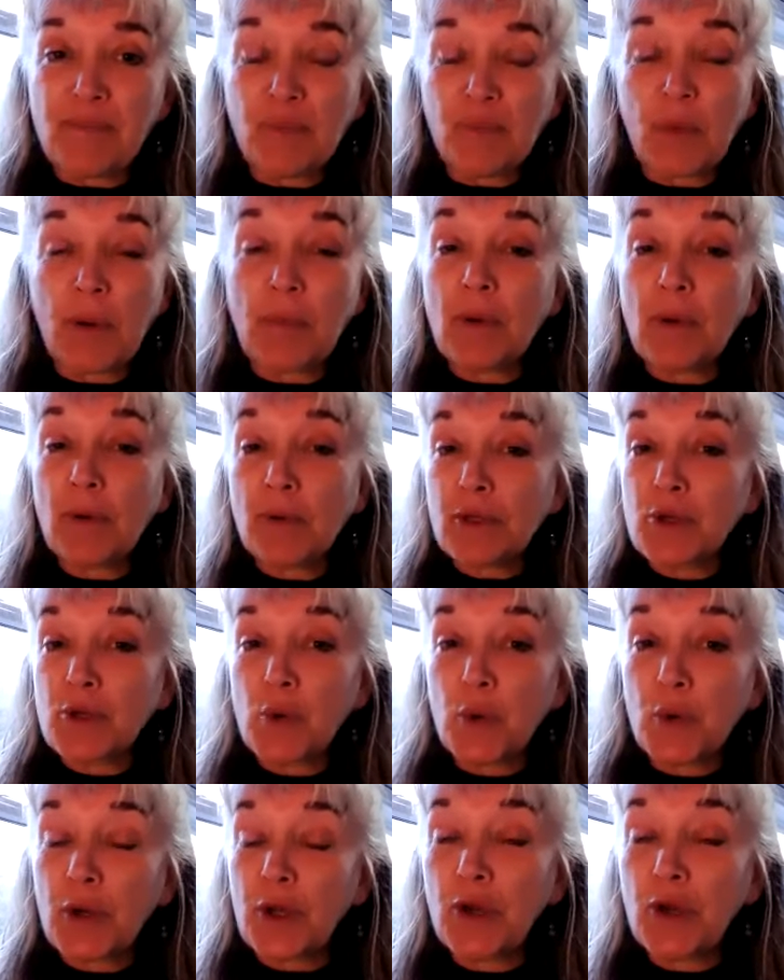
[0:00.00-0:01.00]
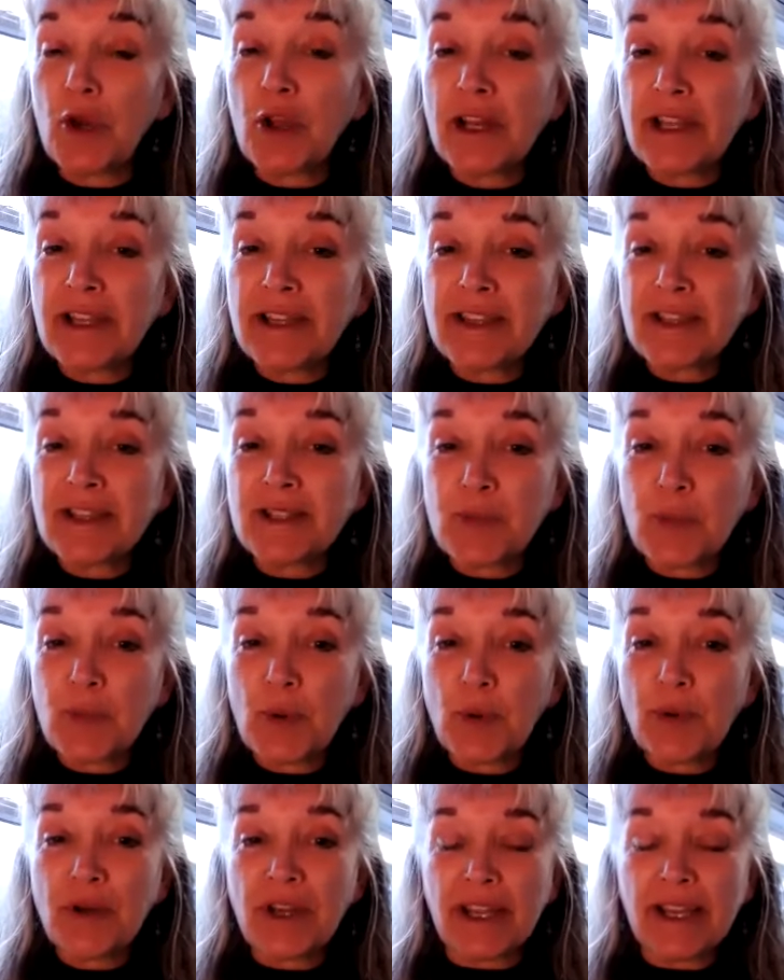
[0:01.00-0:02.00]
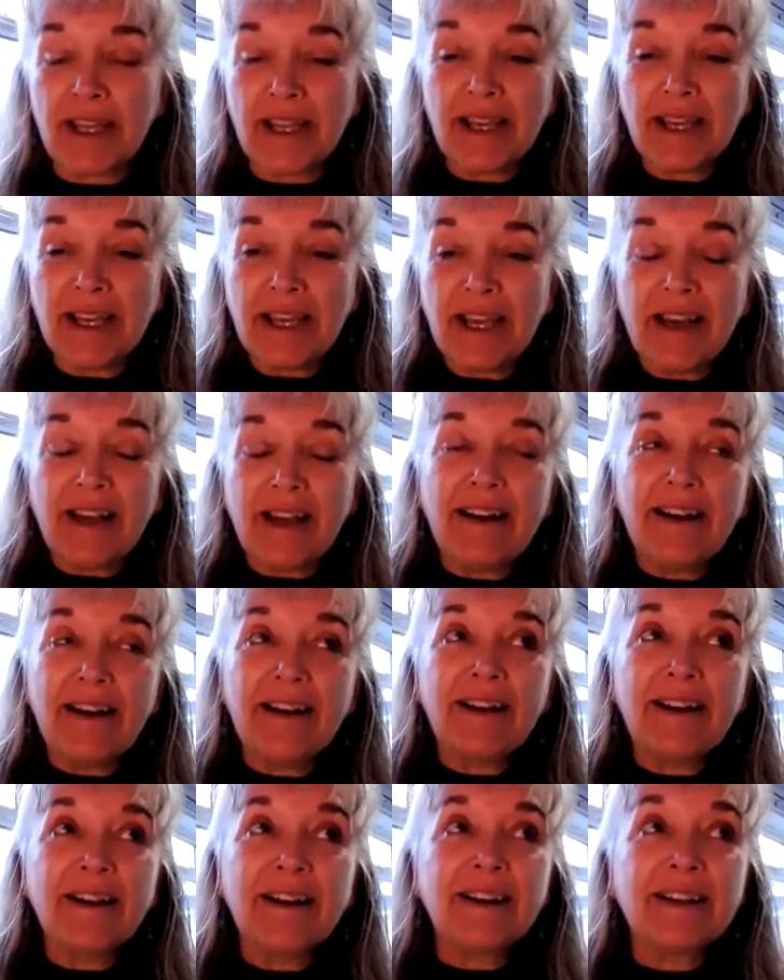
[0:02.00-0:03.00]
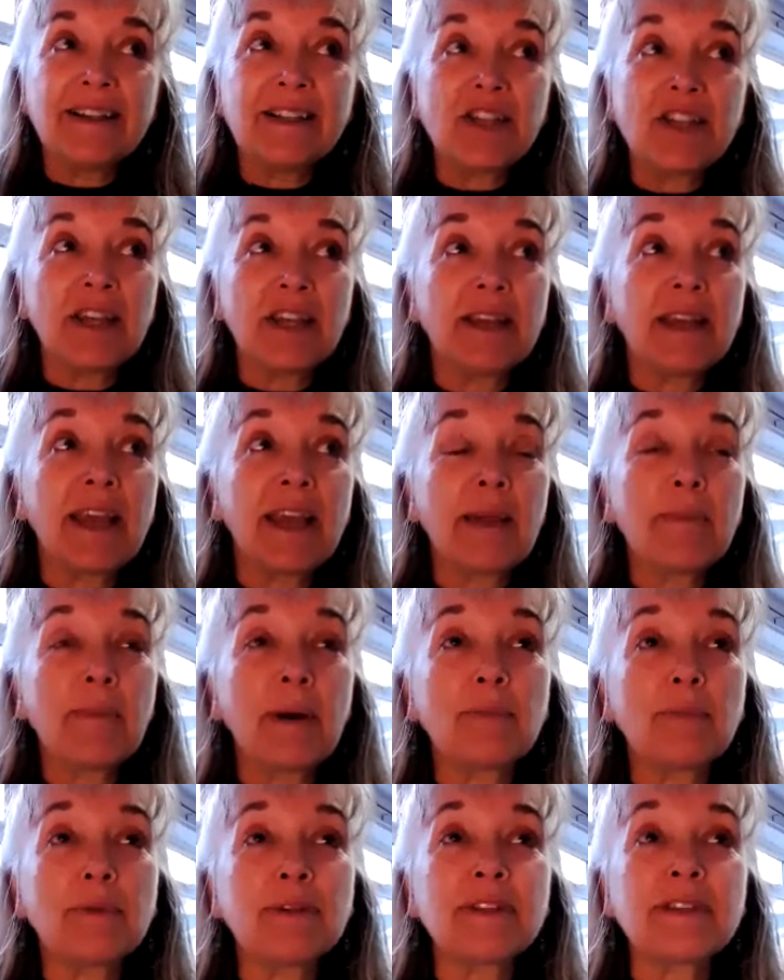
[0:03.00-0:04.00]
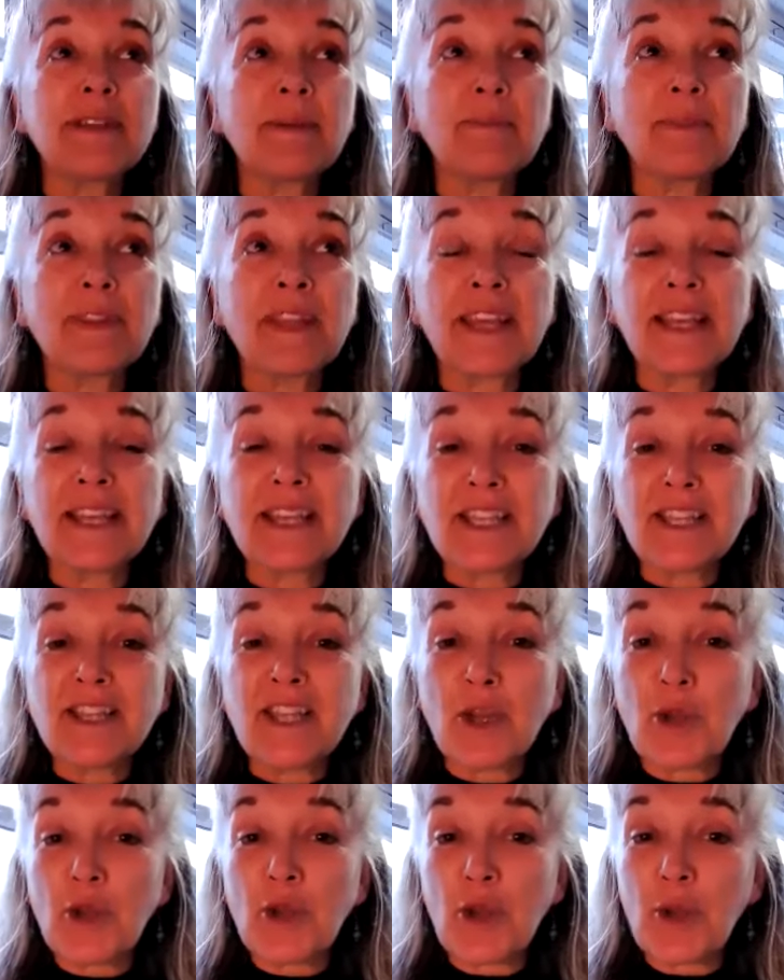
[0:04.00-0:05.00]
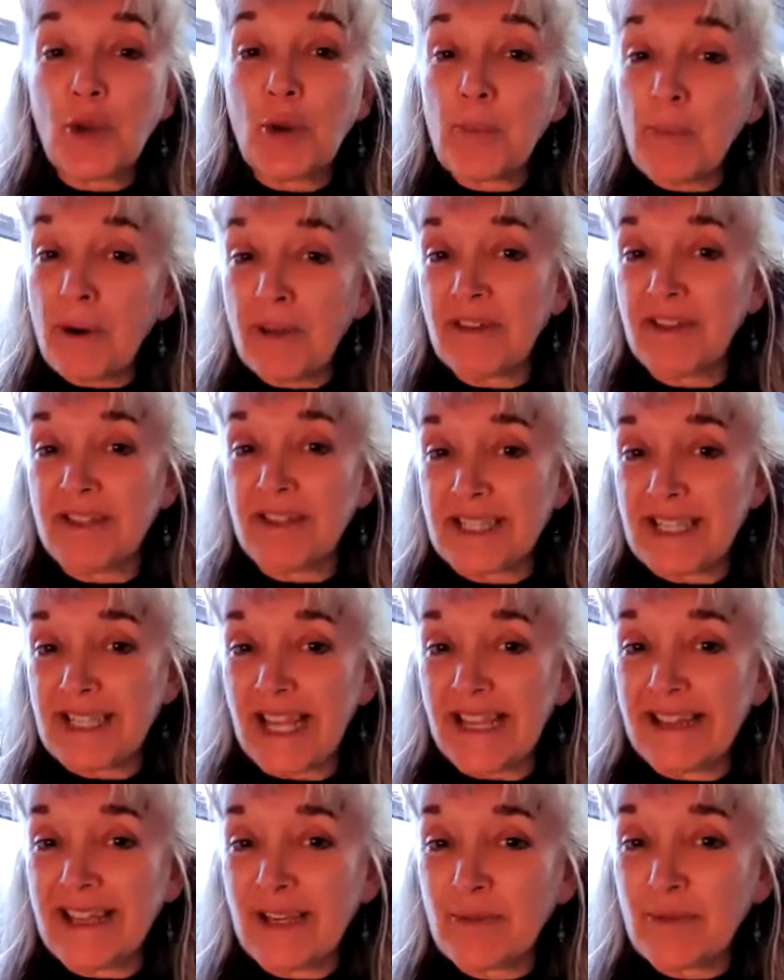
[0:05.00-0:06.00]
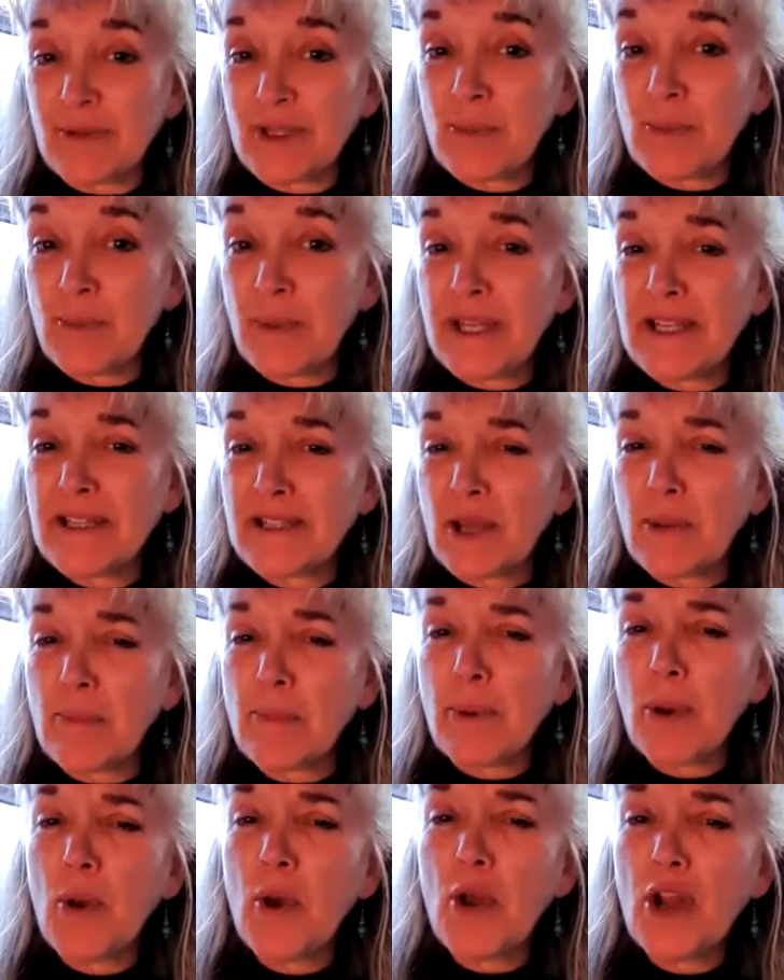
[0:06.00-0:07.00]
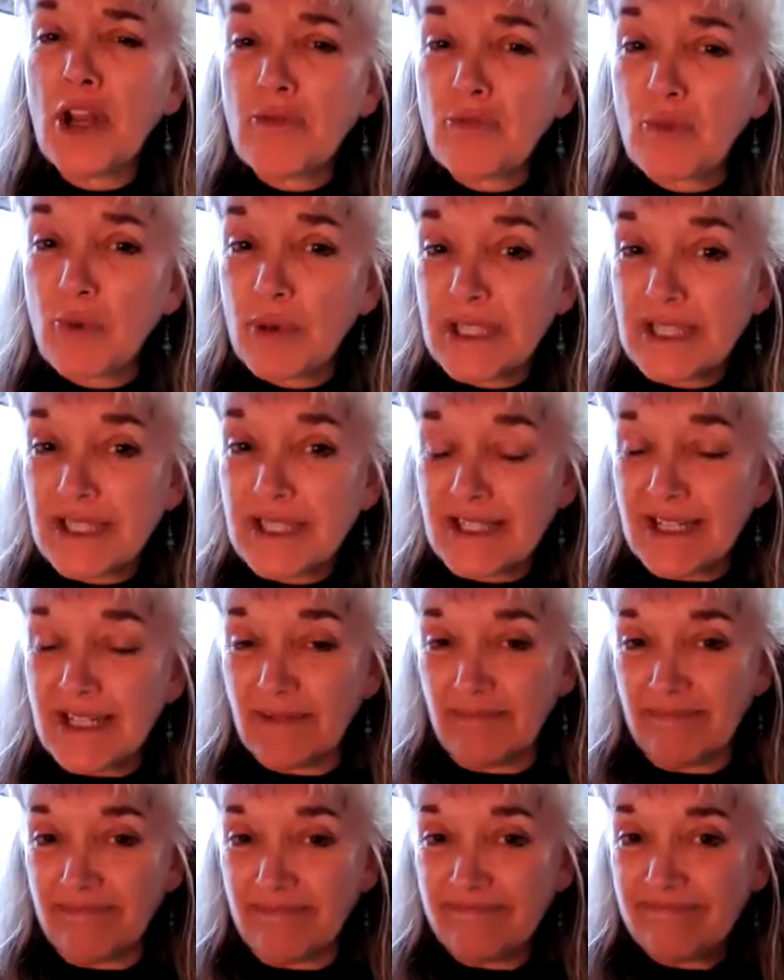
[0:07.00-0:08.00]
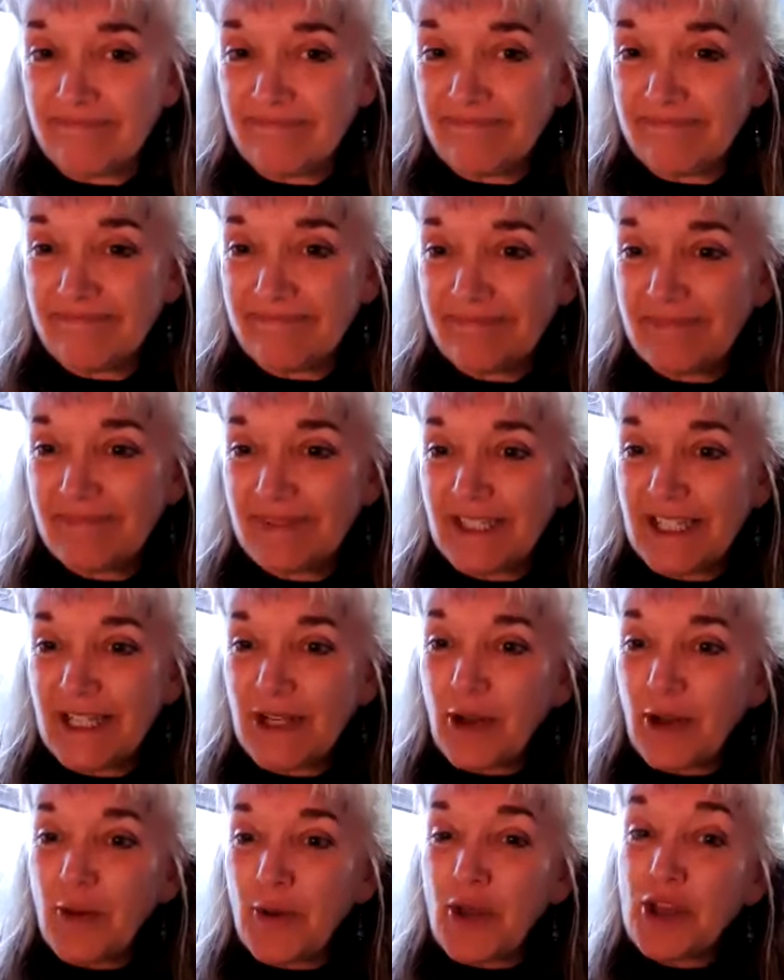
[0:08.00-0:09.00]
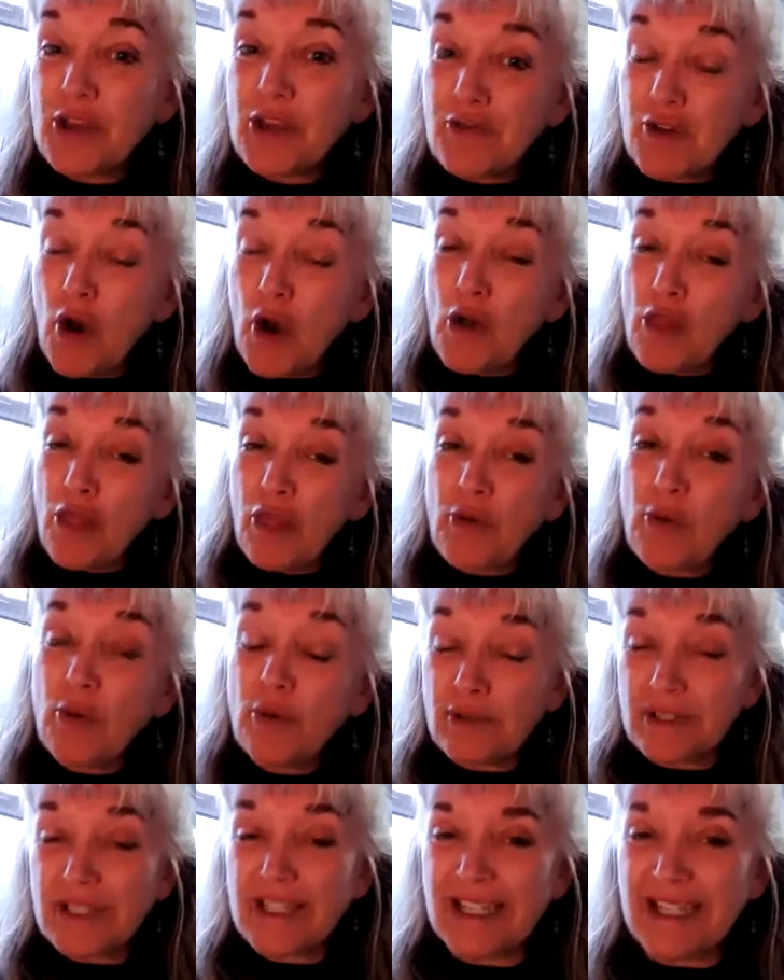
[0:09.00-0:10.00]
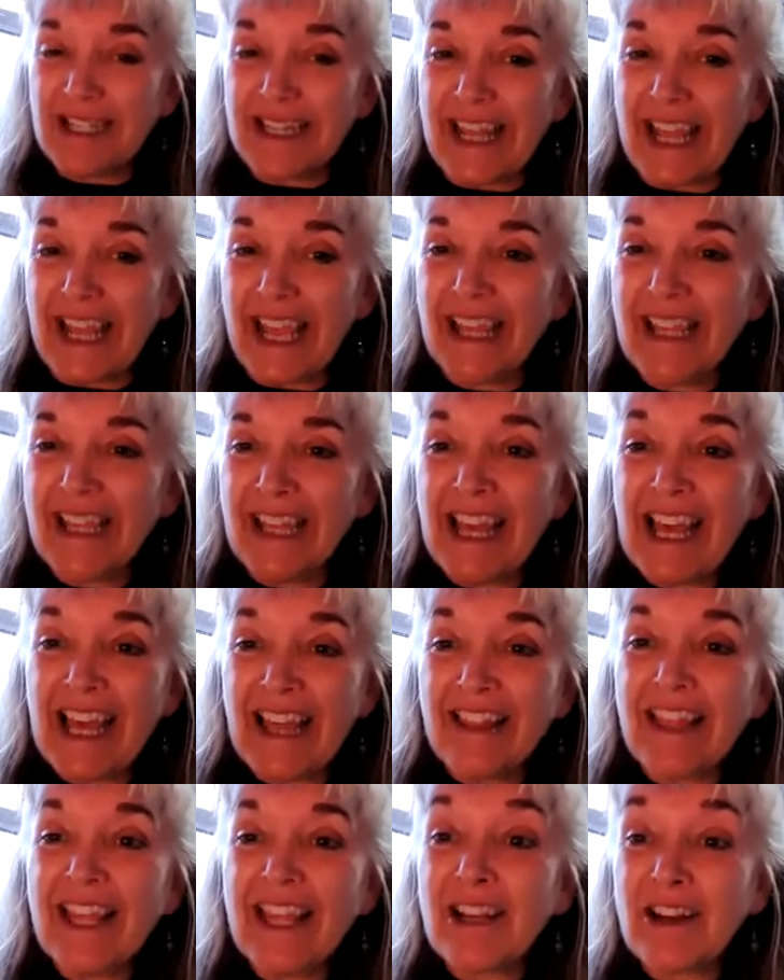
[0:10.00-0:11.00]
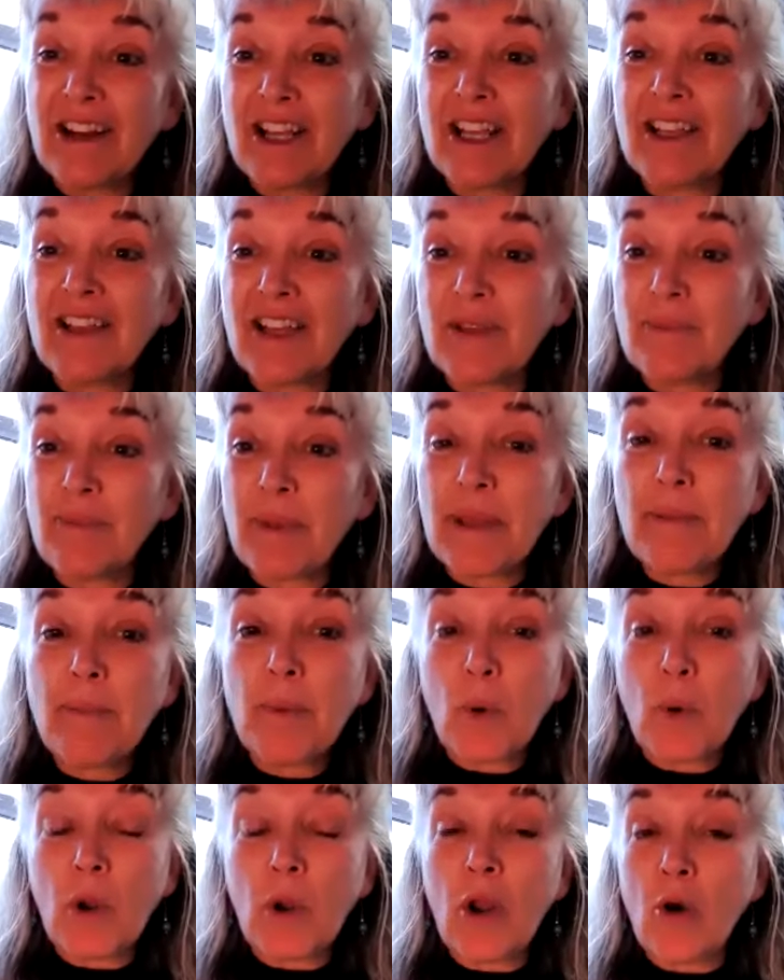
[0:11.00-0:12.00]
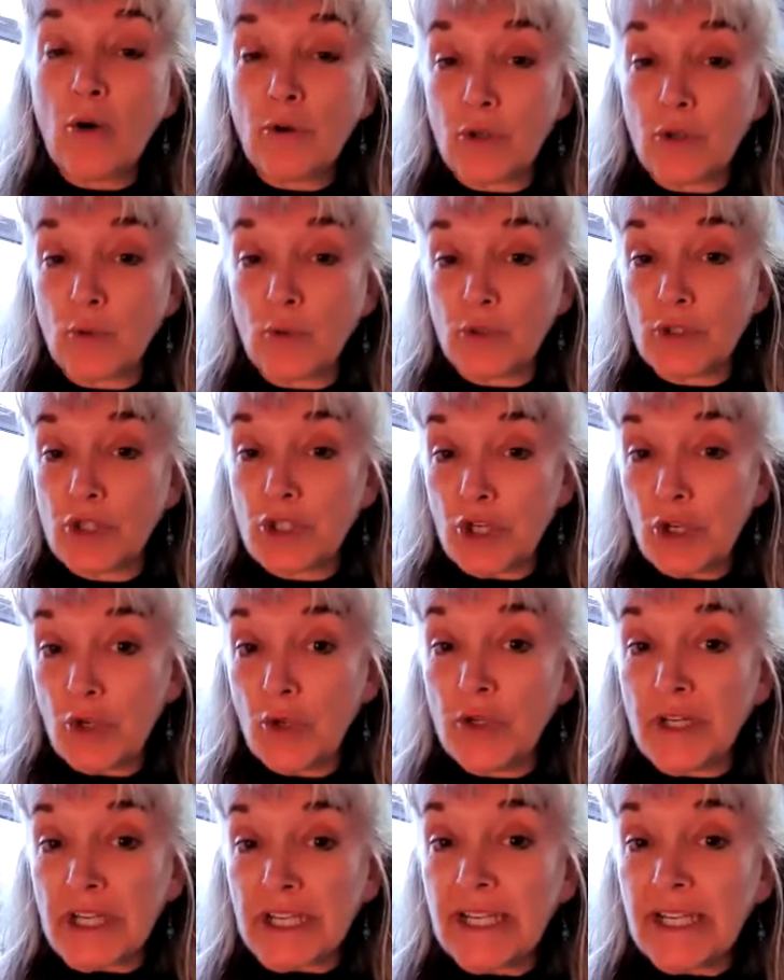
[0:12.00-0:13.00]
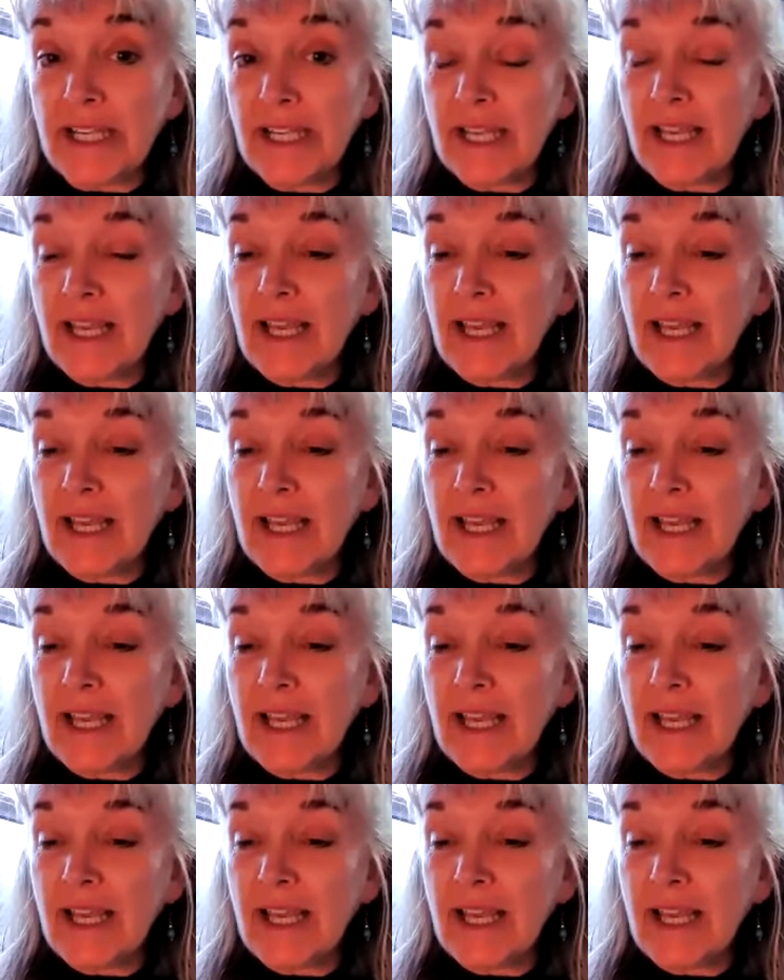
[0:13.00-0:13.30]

when we were talking earlier this morning, Jane came up with something that her mother said that was a pearl of wisdom. you know, you've got thoughts in there that are people along your journey